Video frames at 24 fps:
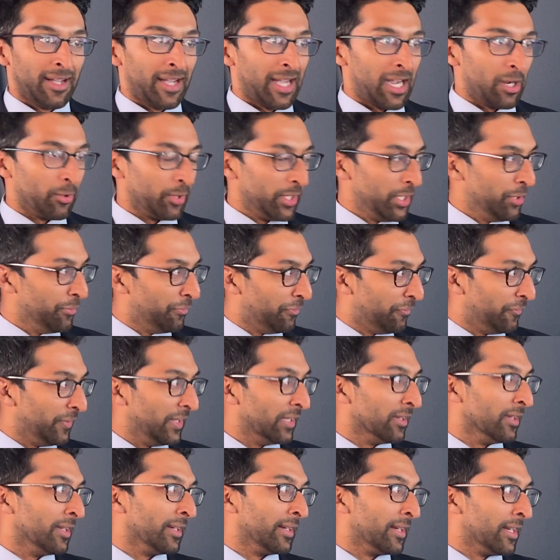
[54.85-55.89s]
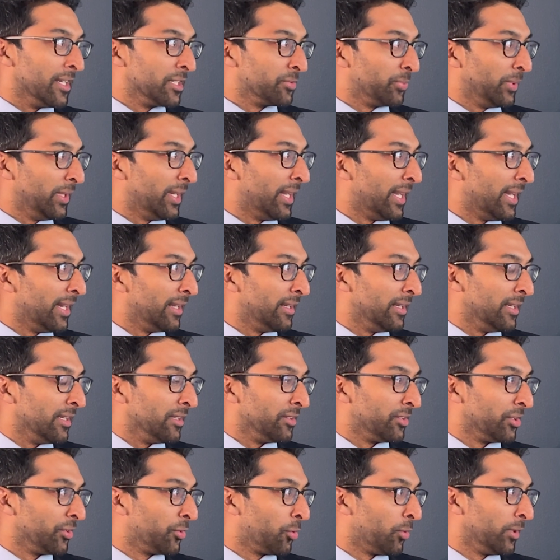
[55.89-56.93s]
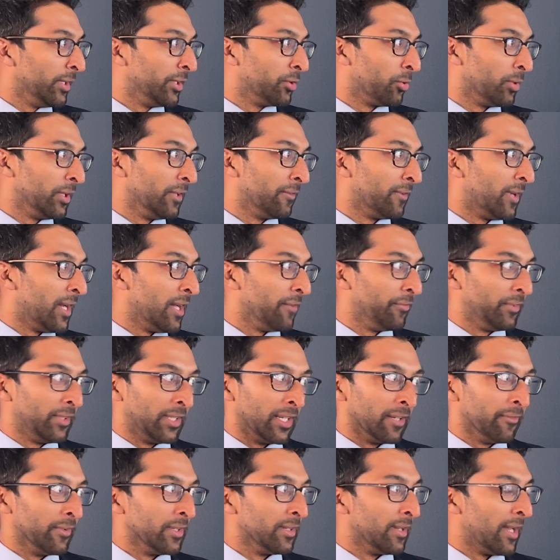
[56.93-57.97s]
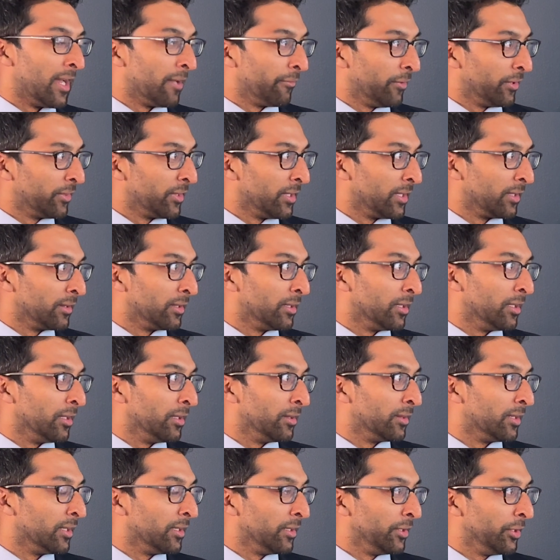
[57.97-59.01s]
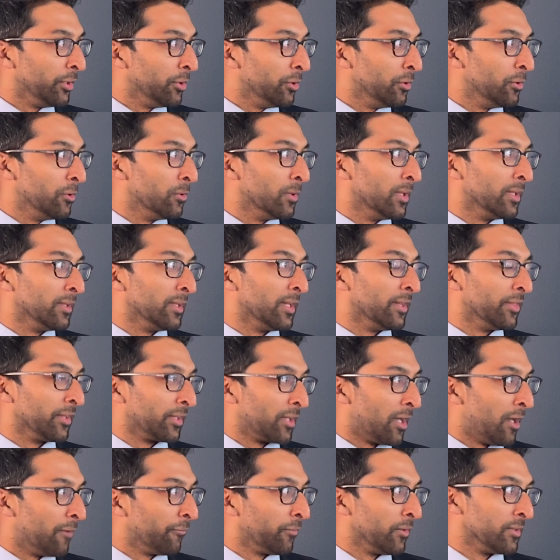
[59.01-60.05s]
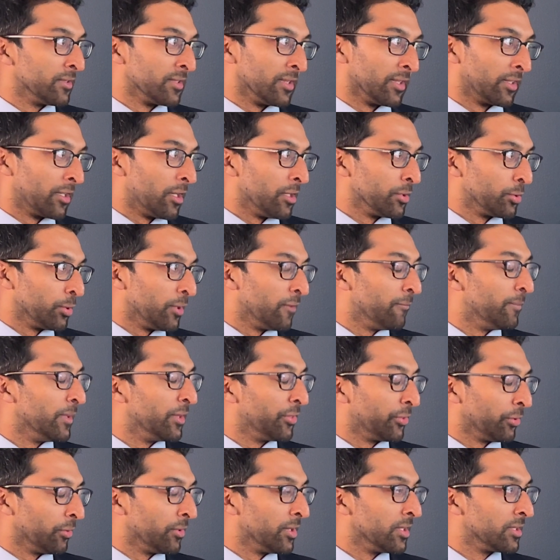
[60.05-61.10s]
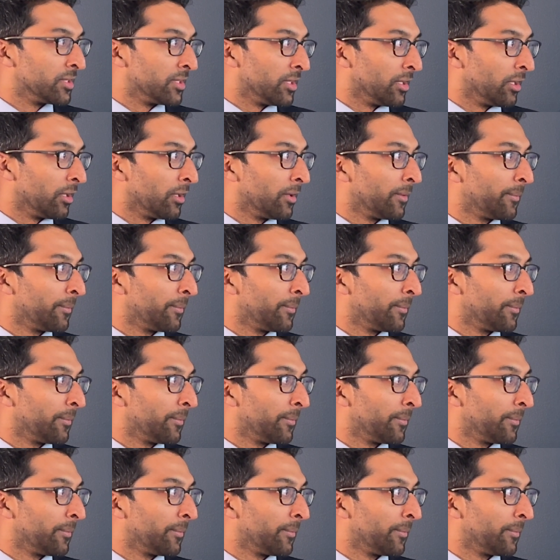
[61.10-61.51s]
How are you feeling as we head into 2025, given everything that you and the conference and the country have been through this year?